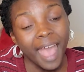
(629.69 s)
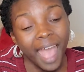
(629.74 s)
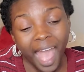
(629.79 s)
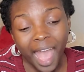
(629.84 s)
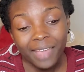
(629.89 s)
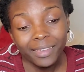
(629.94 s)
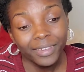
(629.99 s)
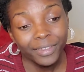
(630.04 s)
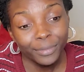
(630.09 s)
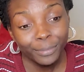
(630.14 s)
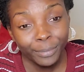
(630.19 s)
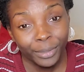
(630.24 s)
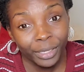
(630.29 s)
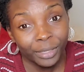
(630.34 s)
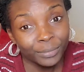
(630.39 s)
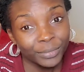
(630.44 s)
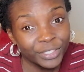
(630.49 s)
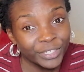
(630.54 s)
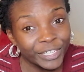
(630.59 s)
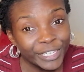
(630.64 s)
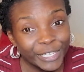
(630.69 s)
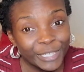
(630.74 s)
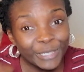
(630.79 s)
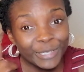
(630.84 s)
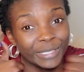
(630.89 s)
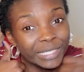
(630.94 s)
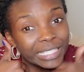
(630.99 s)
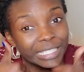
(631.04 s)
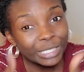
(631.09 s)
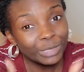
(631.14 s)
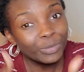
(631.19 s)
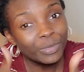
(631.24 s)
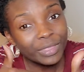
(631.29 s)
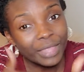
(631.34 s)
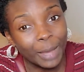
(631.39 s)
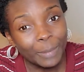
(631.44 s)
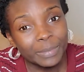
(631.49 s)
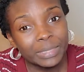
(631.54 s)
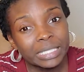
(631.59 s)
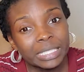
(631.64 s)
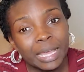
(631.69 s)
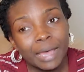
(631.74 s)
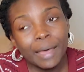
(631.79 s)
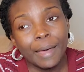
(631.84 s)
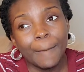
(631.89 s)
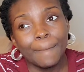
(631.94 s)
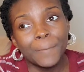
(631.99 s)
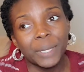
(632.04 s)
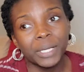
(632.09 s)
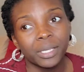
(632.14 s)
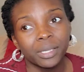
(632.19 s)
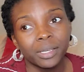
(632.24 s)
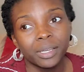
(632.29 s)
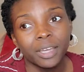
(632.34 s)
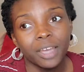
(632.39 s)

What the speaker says: I give Bombshells 2 thumbs up.